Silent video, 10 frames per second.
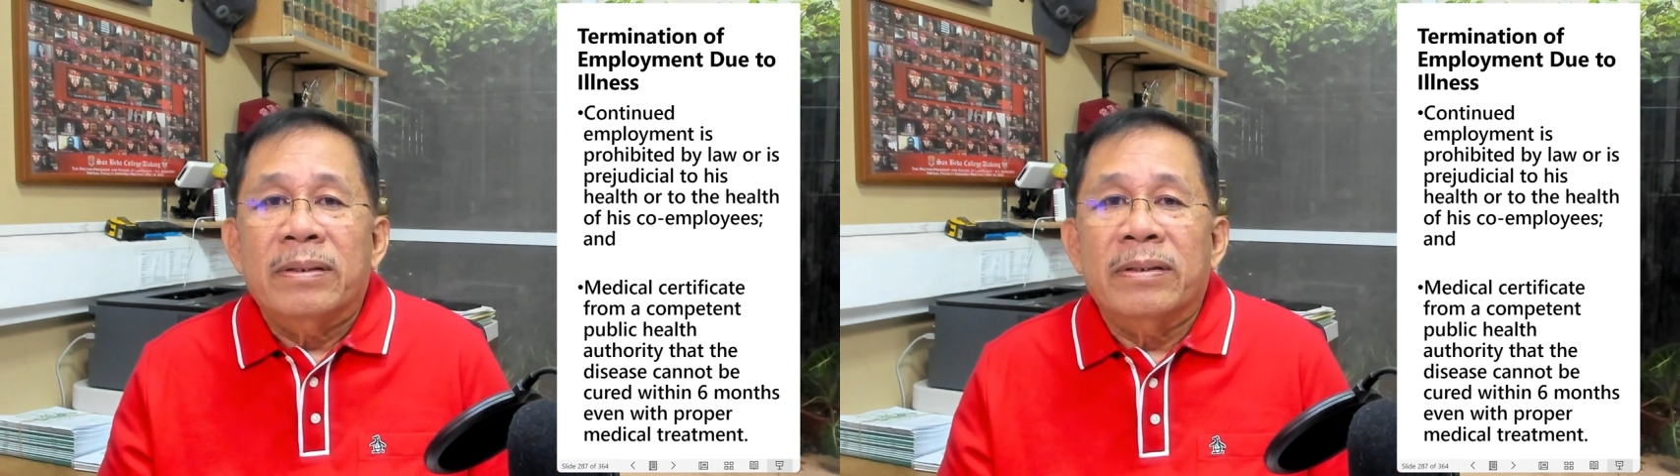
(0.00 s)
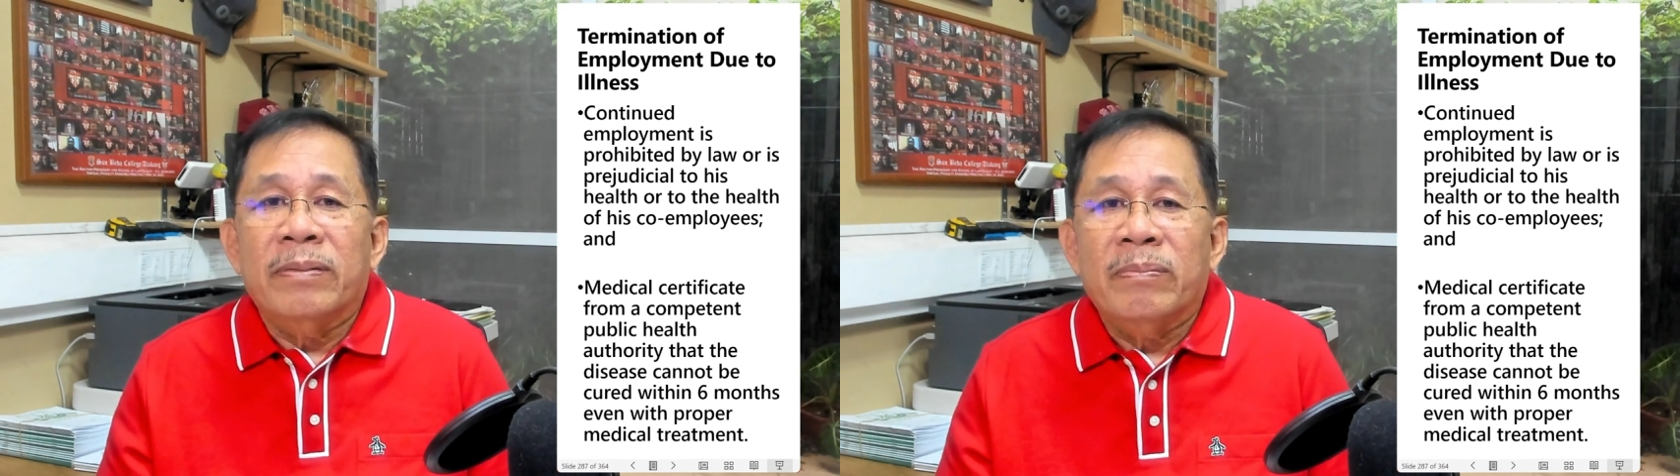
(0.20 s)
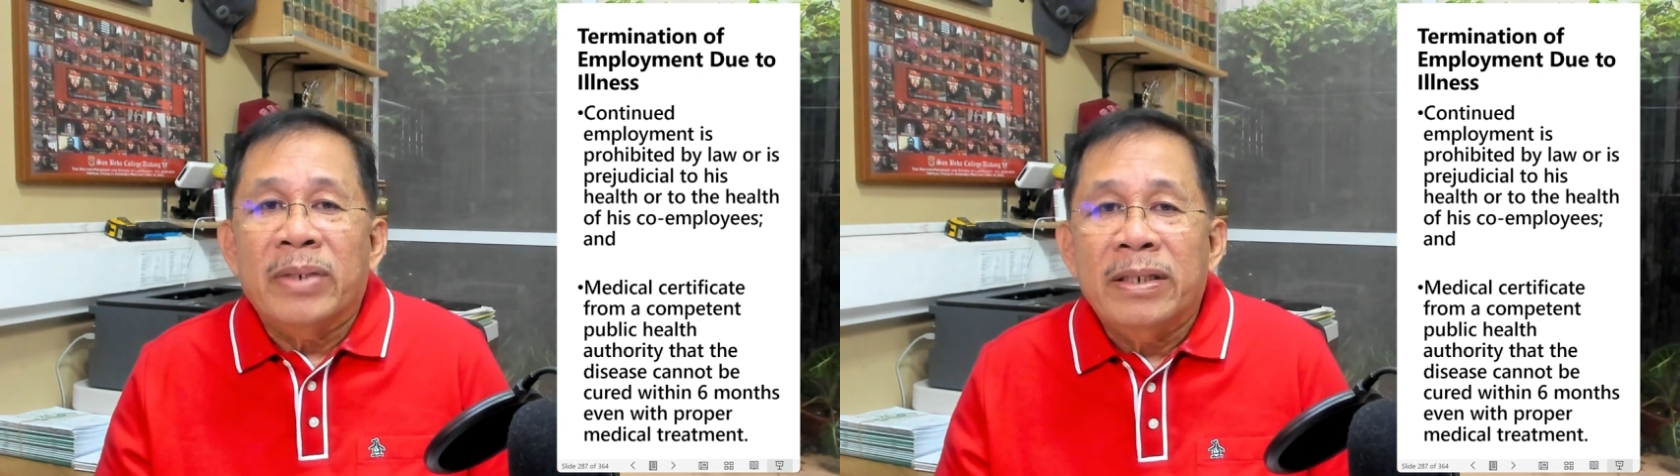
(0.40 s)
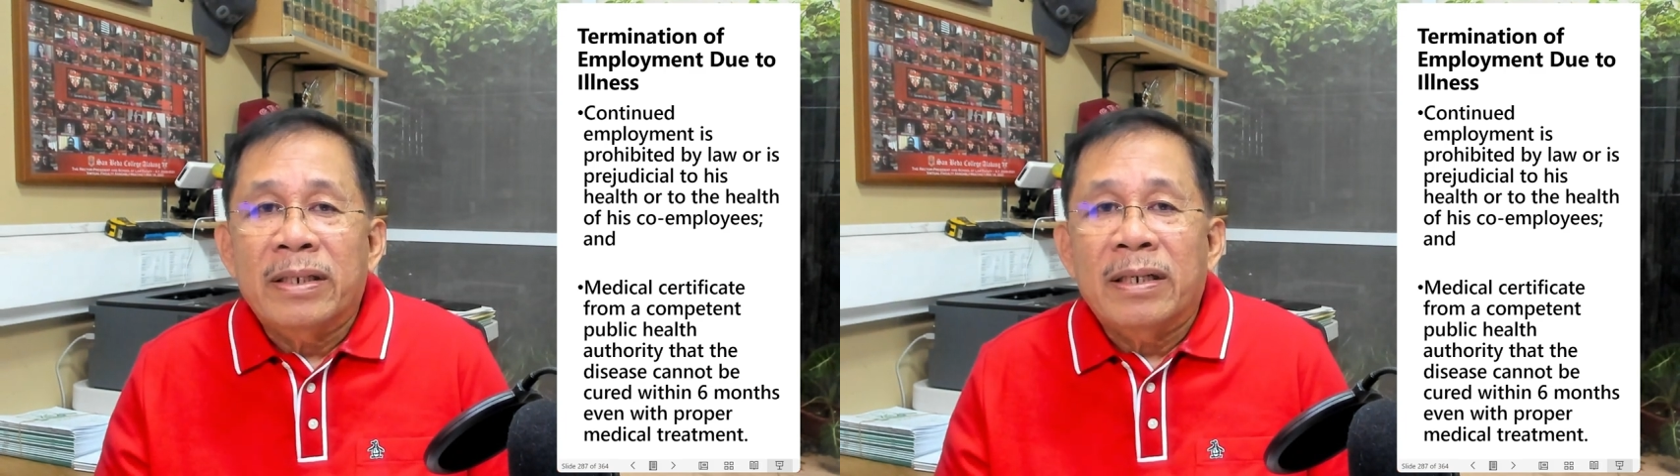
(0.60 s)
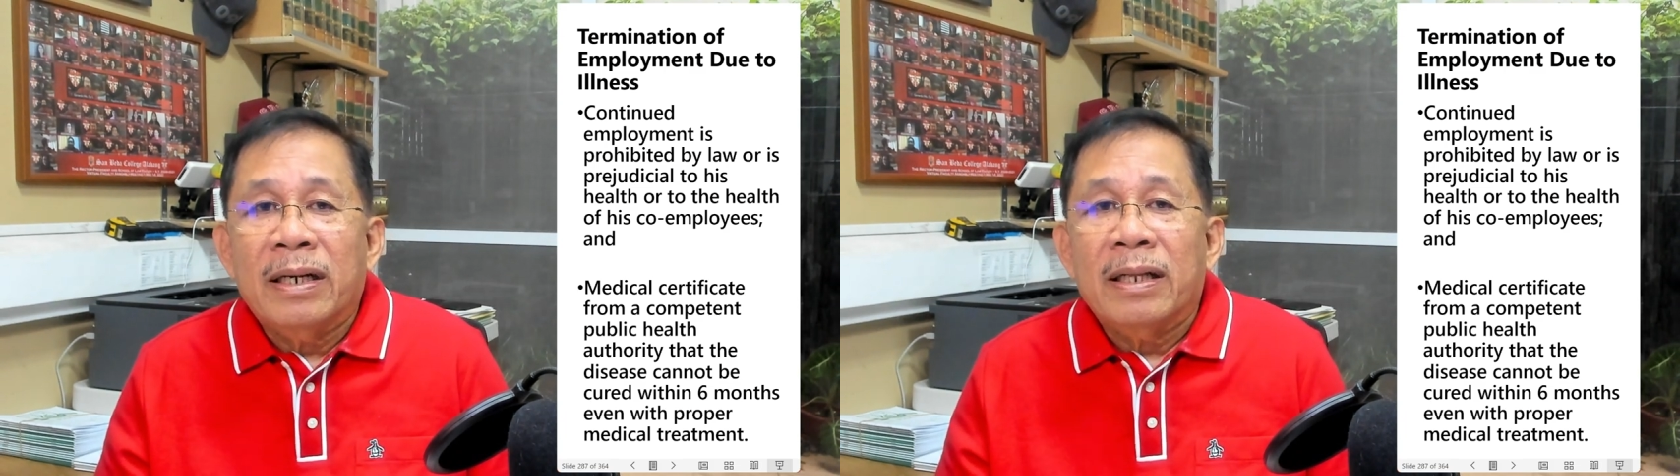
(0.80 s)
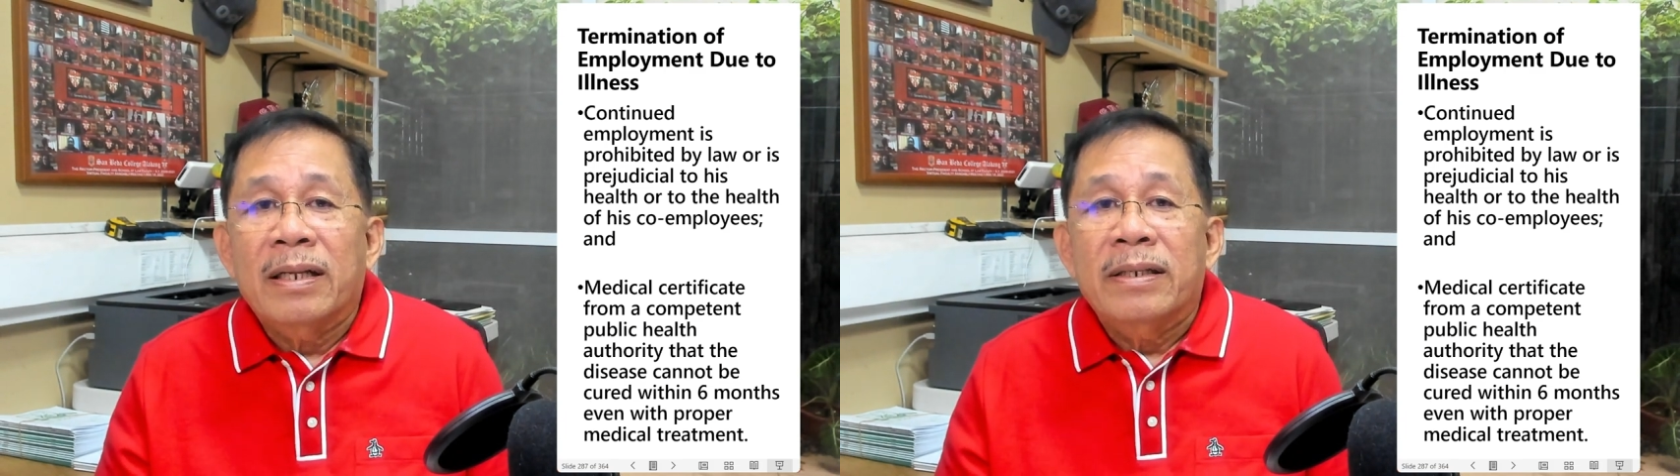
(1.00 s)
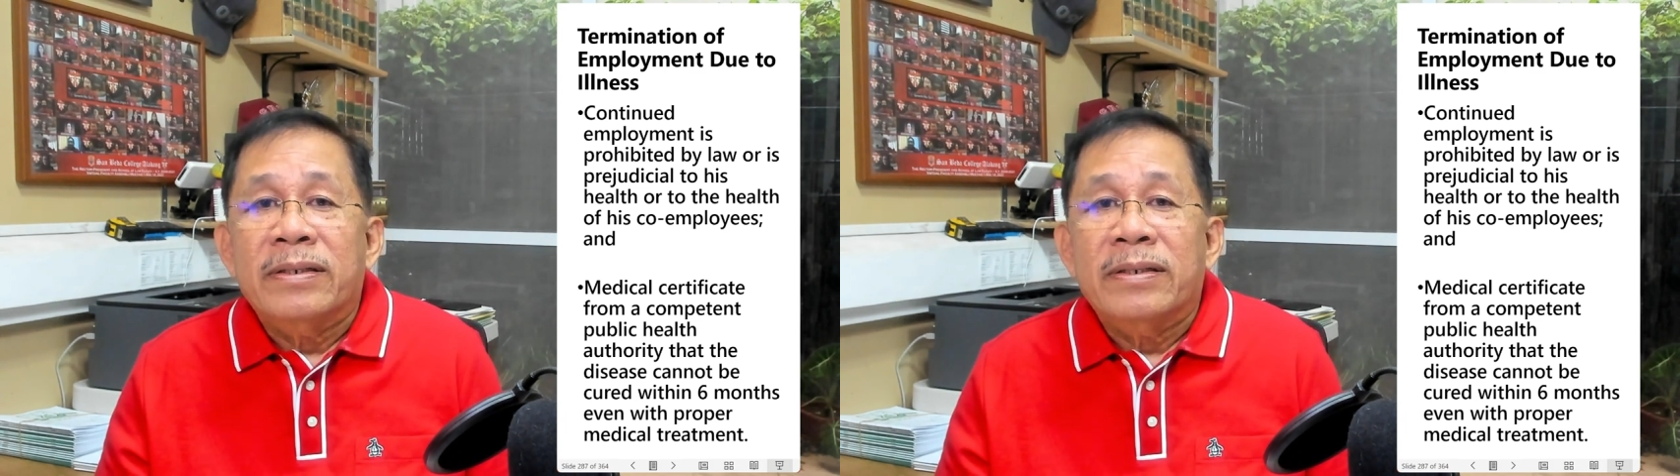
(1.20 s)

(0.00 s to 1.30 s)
The medical